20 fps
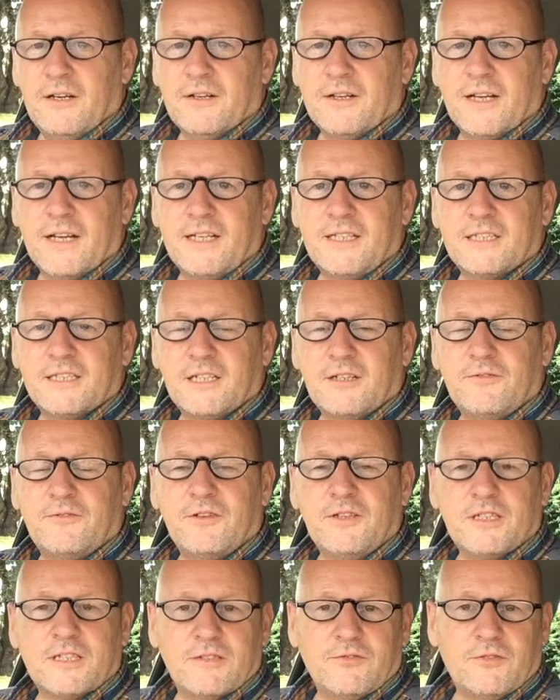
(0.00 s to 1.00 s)
Okay, so
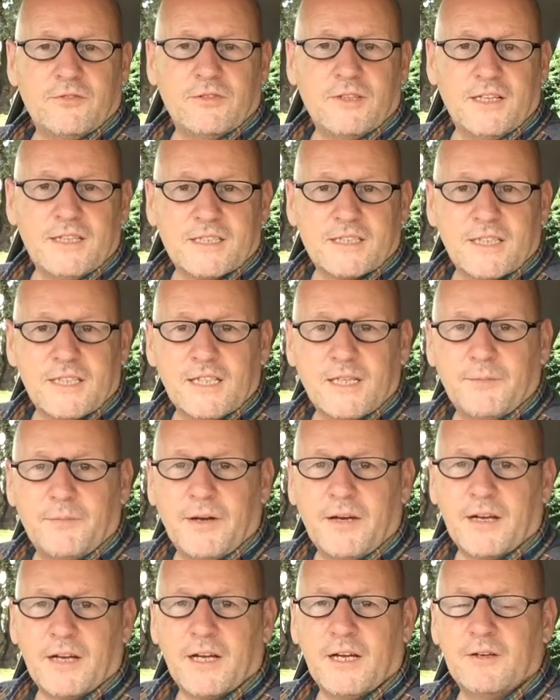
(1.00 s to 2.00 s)
first of all, let's think
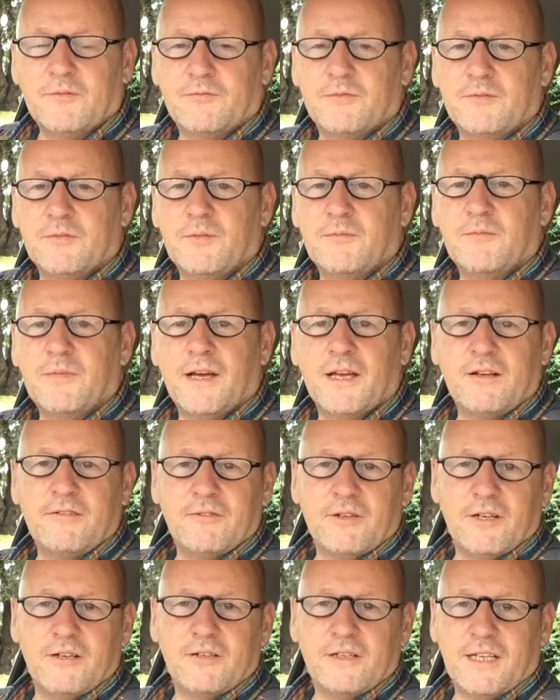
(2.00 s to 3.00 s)
about going from the main
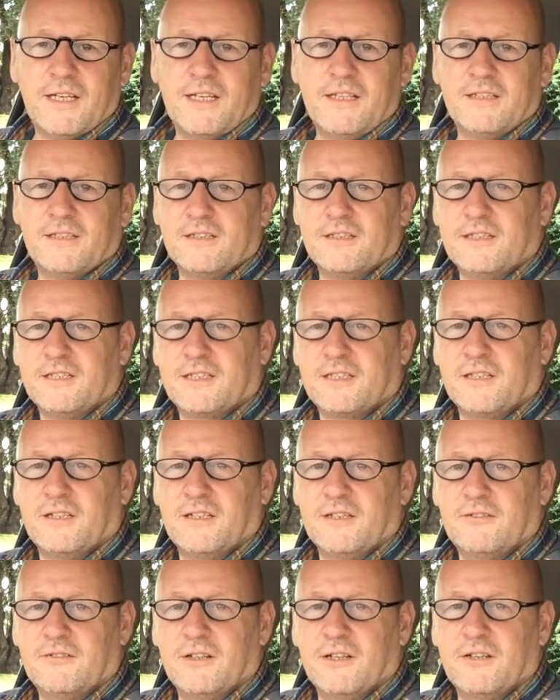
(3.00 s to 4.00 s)
road into the
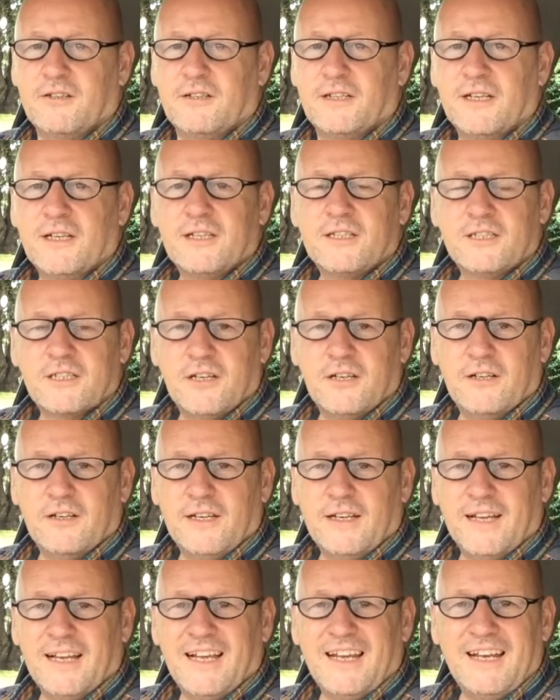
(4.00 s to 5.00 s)
side road,
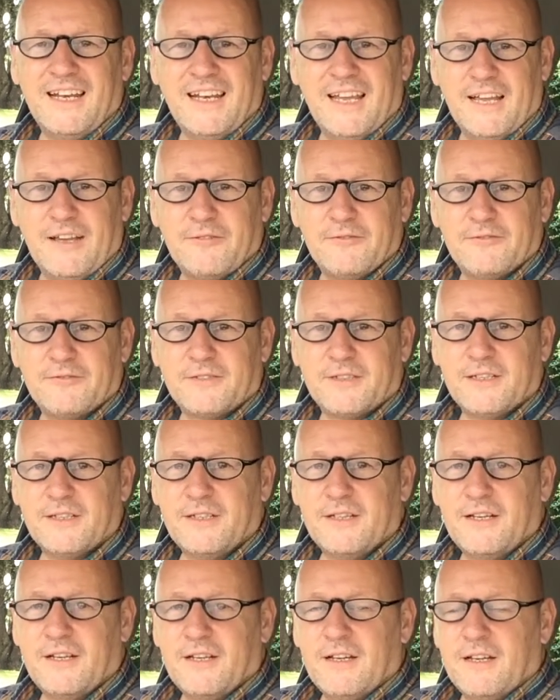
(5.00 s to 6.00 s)
turning left.
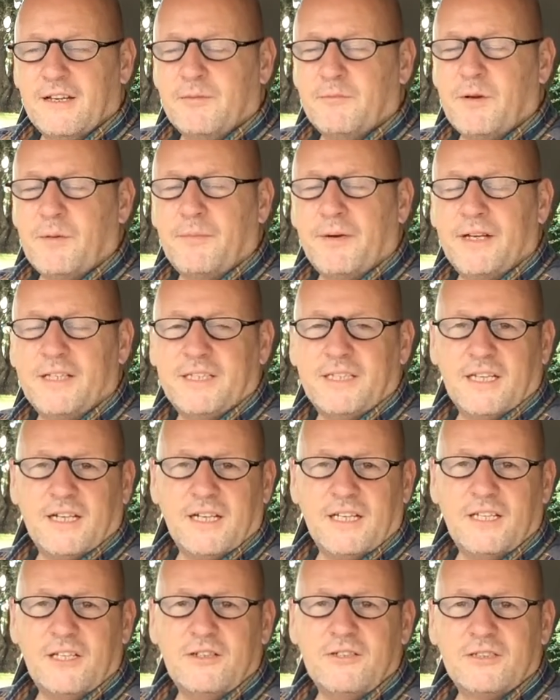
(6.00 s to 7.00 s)
We
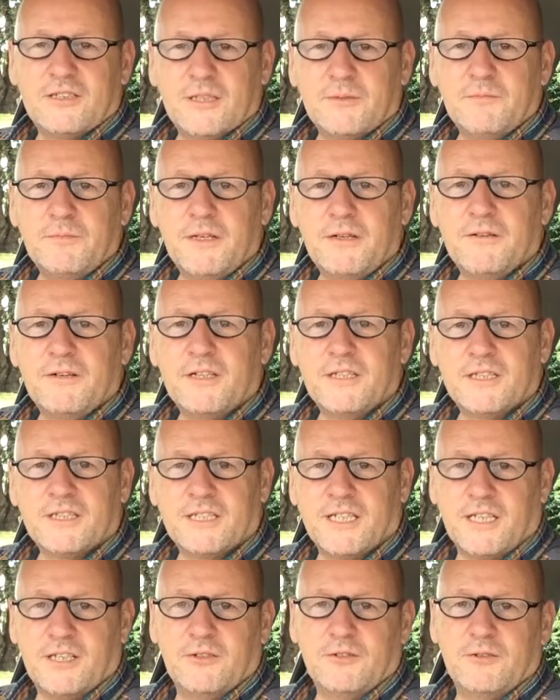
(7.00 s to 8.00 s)
basically use the mirror
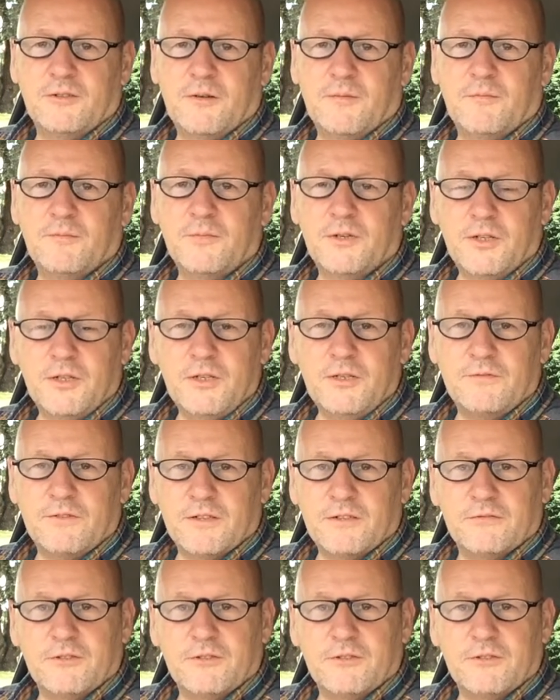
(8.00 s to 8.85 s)
signal maneuver